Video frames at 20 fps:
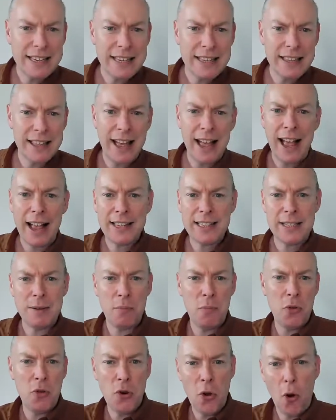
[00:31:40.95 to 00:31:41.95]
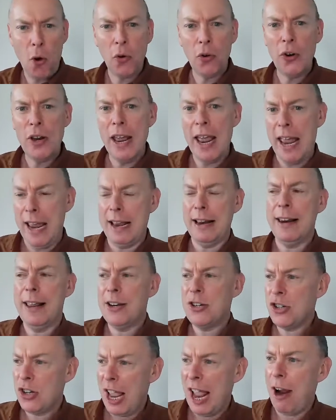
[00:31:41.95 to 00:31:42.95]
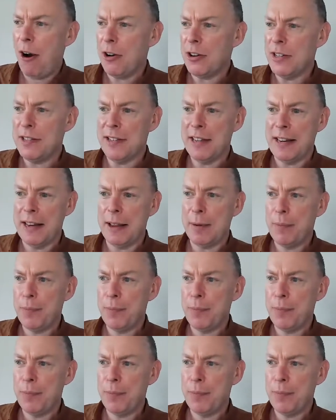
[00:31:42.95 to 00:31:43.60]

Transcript: that has some non-English characters in it.